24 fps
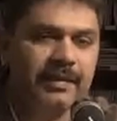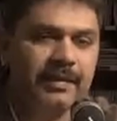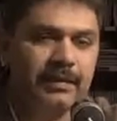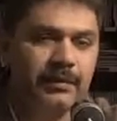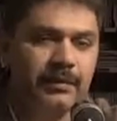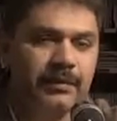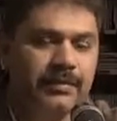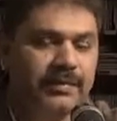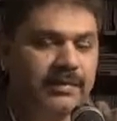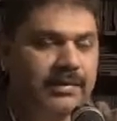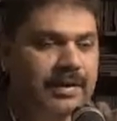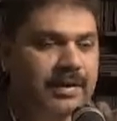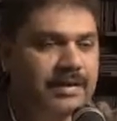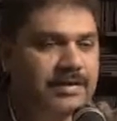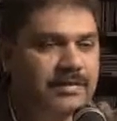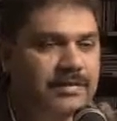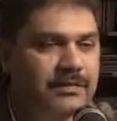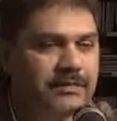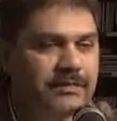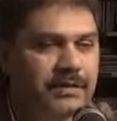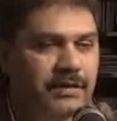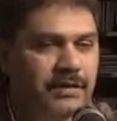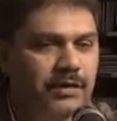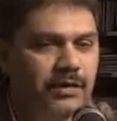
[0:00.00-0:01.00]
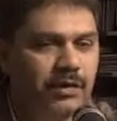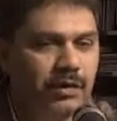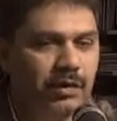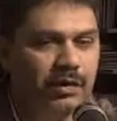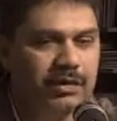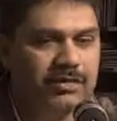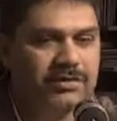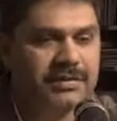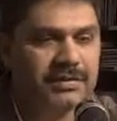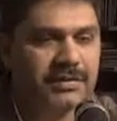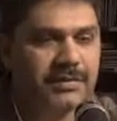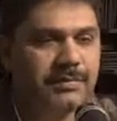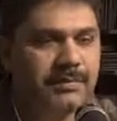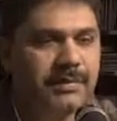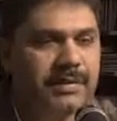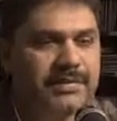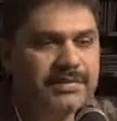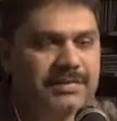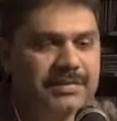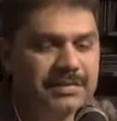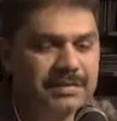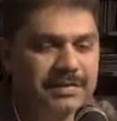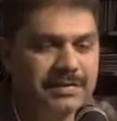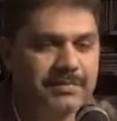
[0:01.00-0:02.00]
with the days of technology, the
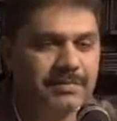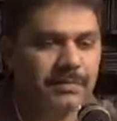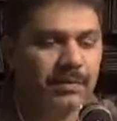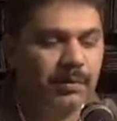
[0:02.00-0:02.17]
best is